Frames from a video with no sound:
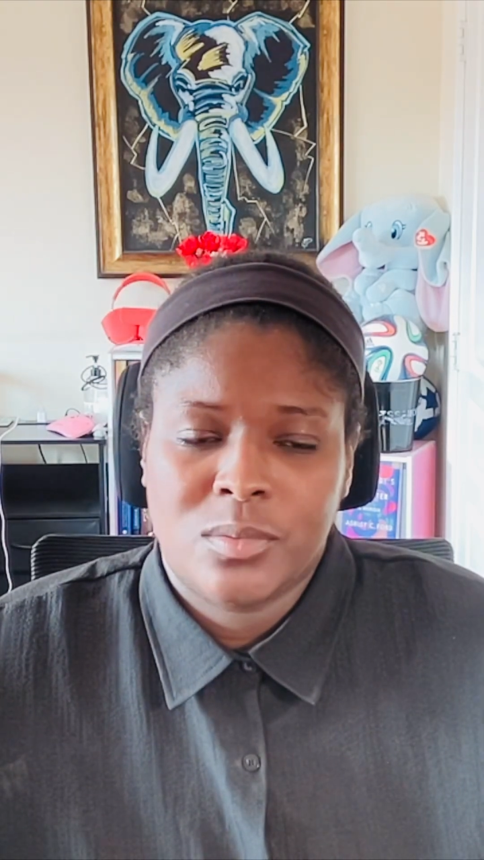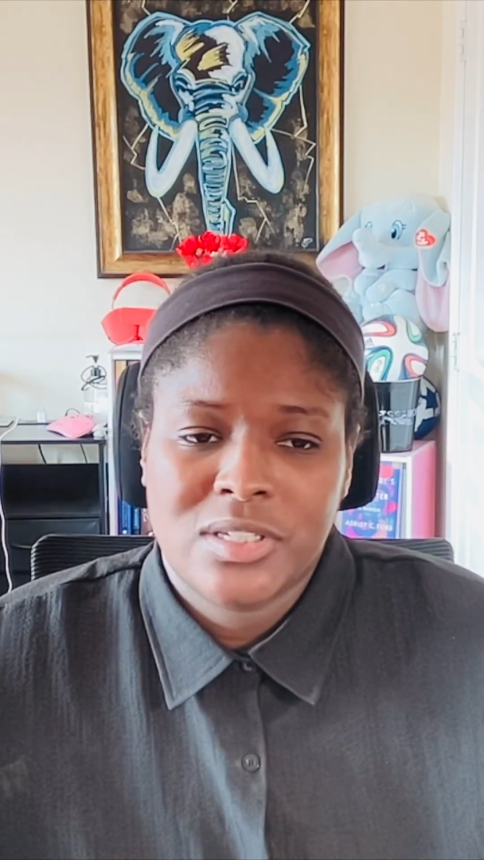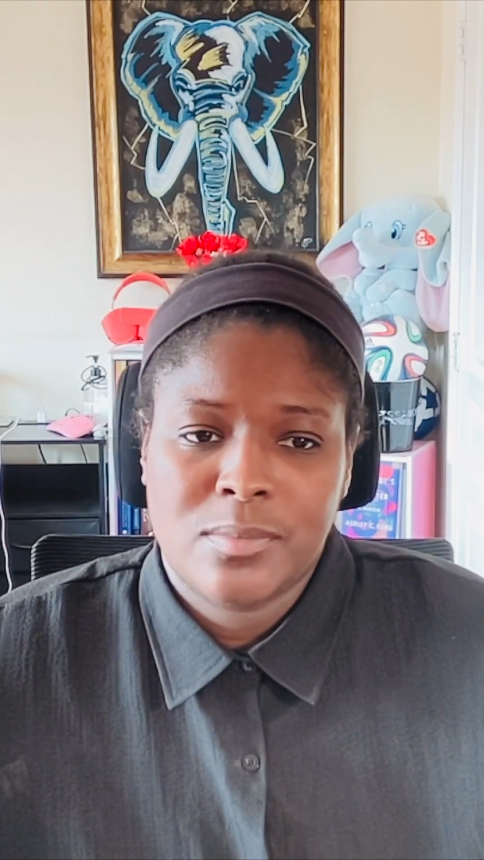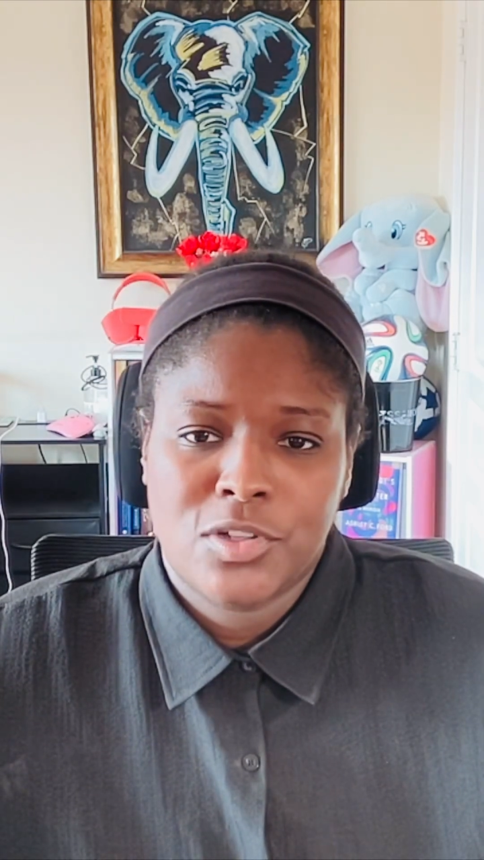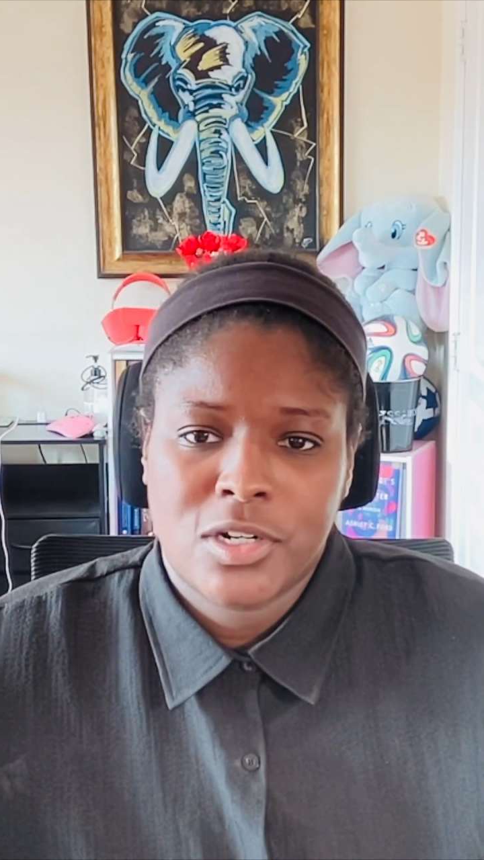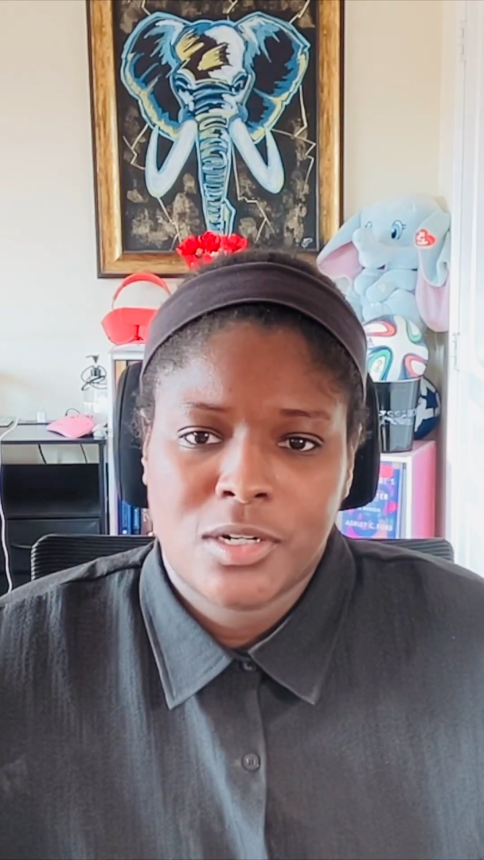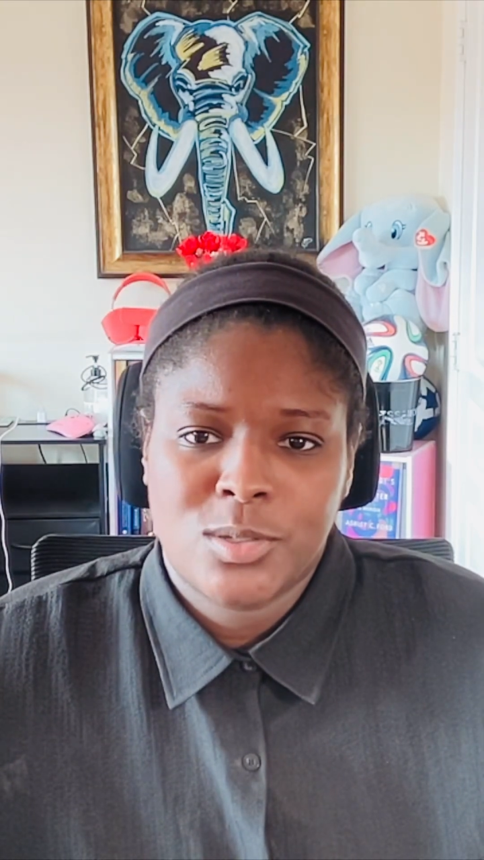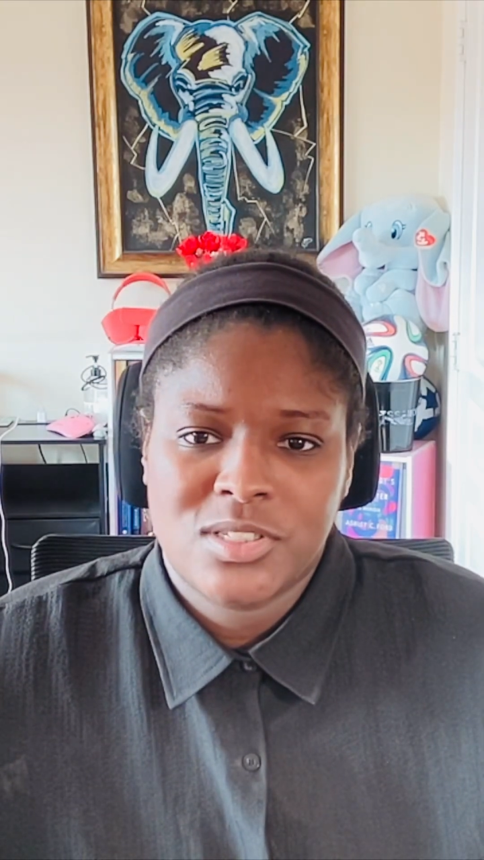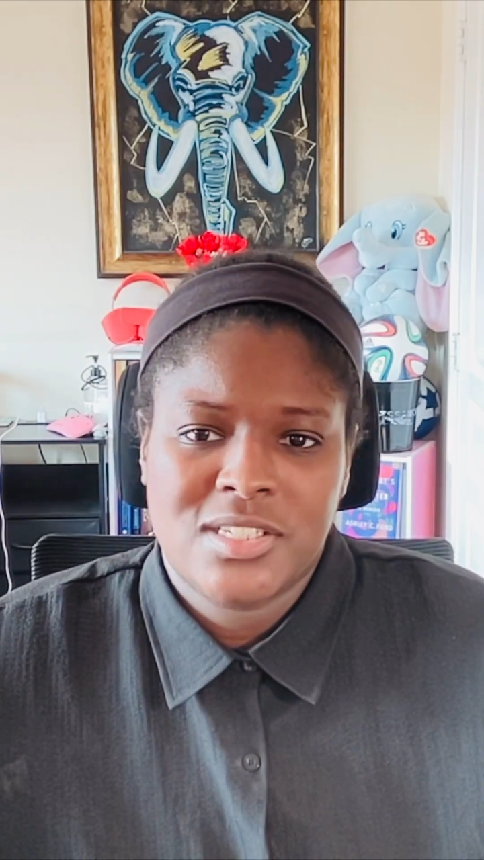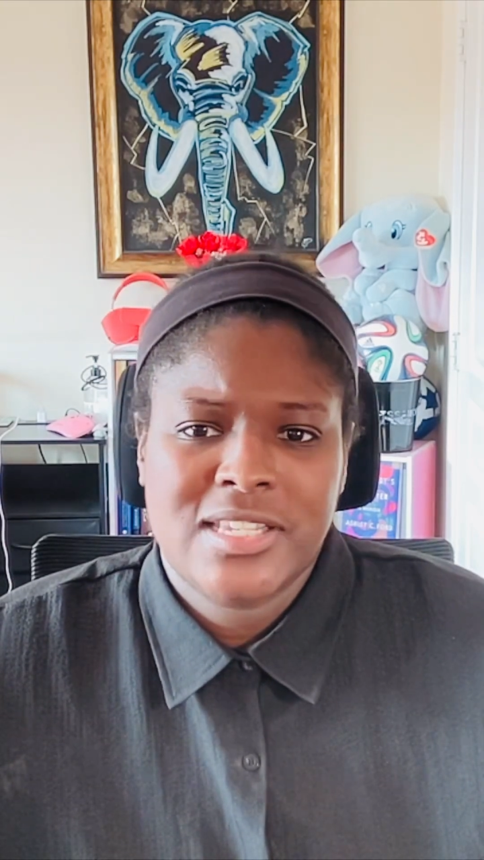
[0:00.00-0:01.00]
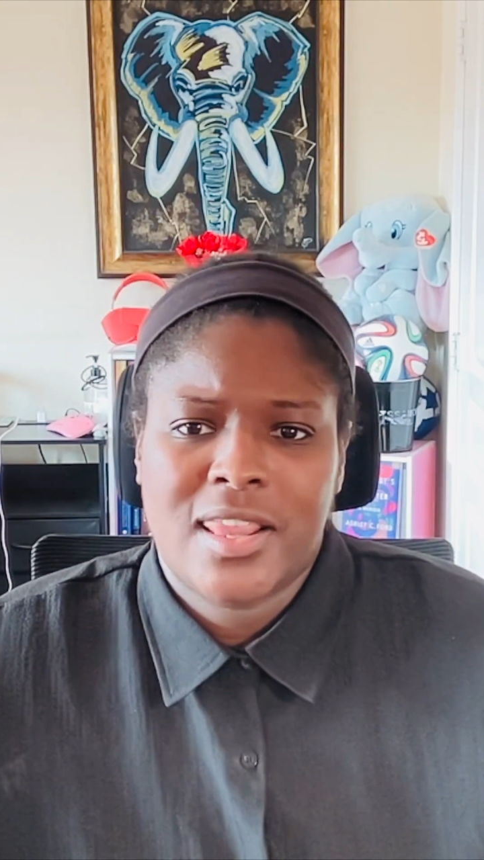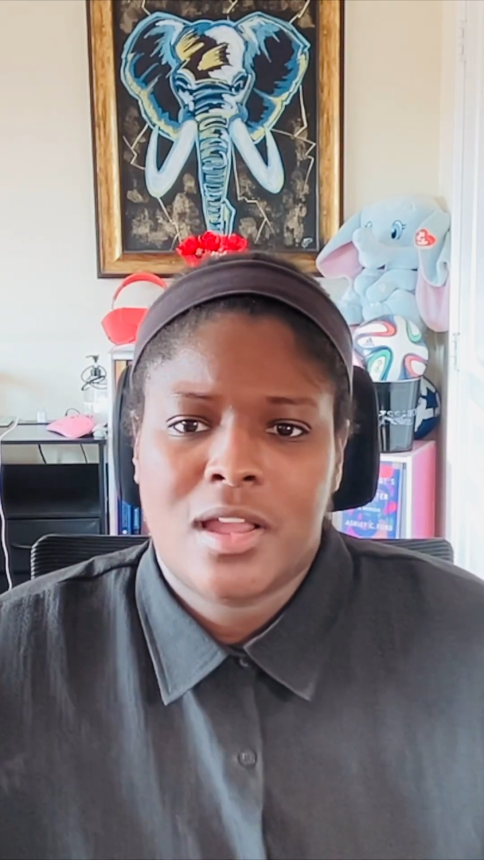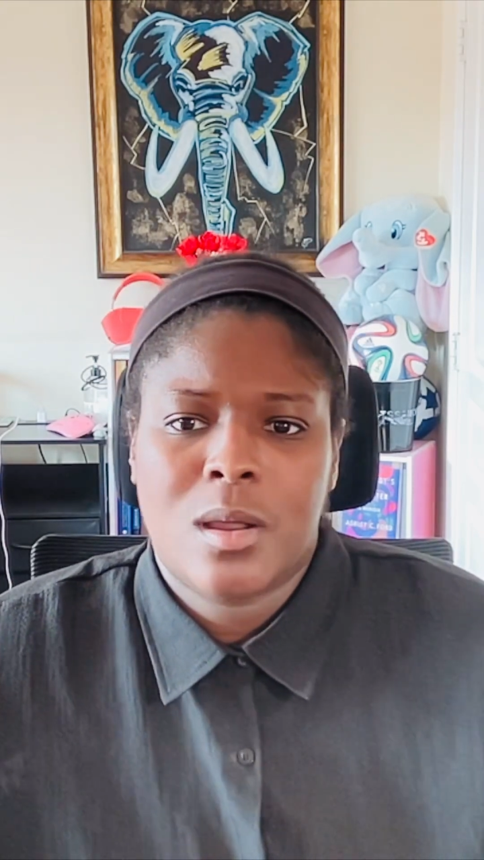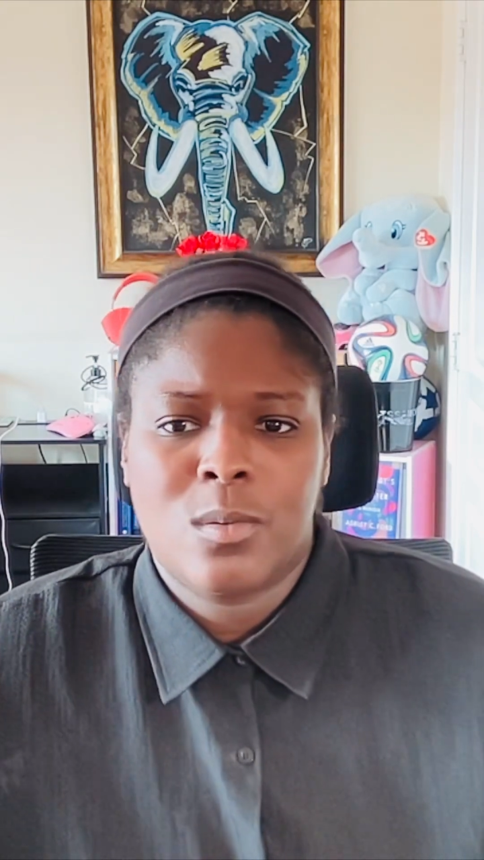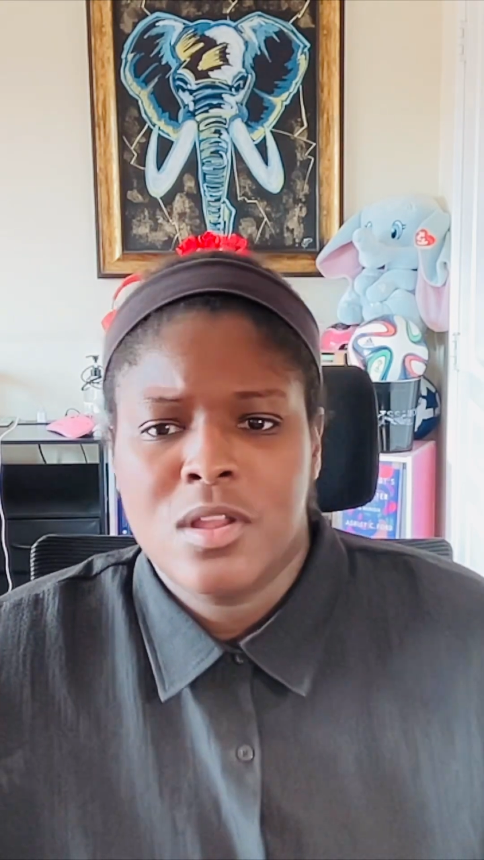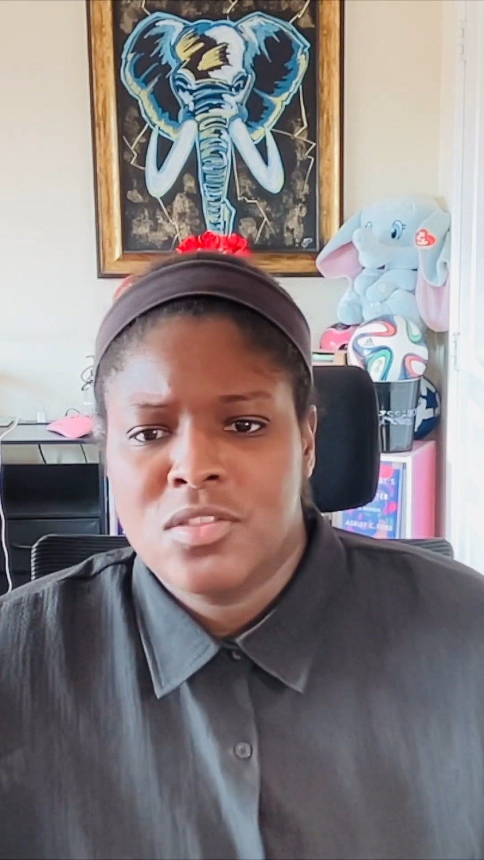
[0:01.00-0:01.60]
with some of the girls and saying like, oh,